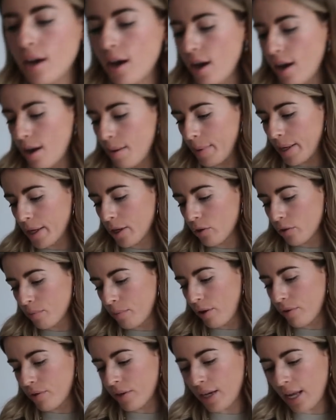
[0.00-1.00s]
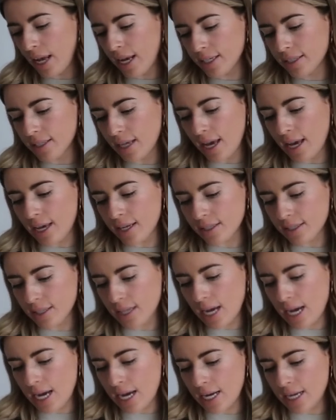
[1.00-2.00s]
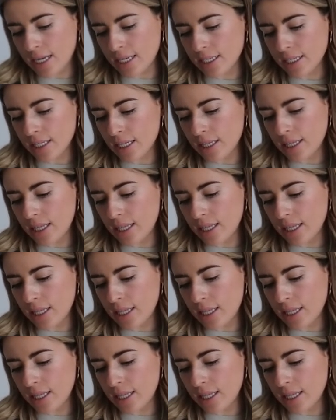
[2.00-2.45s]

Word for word: and I got them both in XS and